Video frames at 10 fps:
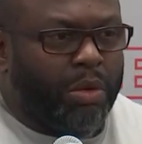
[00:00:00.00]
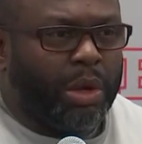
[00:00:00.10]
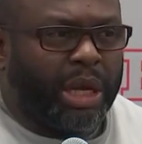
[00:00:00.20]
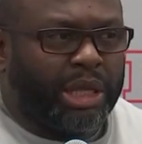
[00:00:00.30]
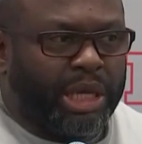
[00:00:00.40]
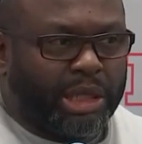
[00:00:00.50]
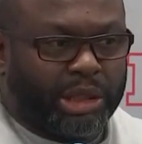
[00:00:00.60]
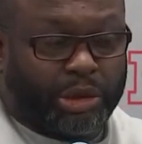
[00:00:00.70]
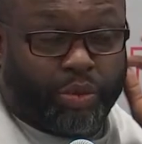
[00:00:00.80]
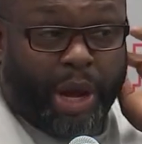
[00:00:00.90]
Well, I think
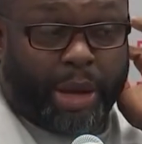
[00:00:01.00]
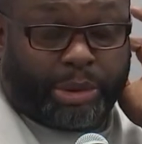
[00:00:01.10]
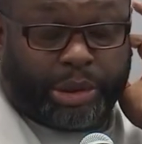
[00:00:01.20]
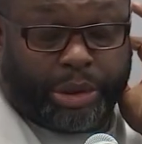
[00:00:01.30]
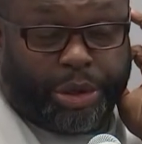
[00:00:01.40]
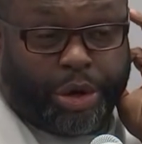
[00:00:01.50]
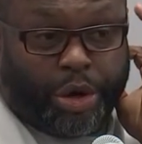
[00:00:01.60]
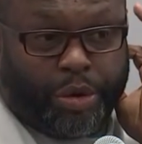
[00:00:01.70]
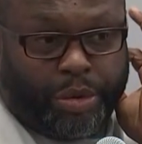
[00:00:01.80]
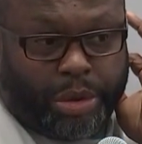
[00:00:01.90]
this reps, you
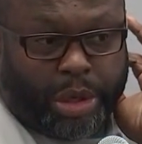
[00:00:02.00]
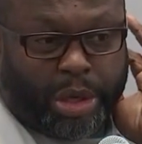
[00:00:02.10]
know.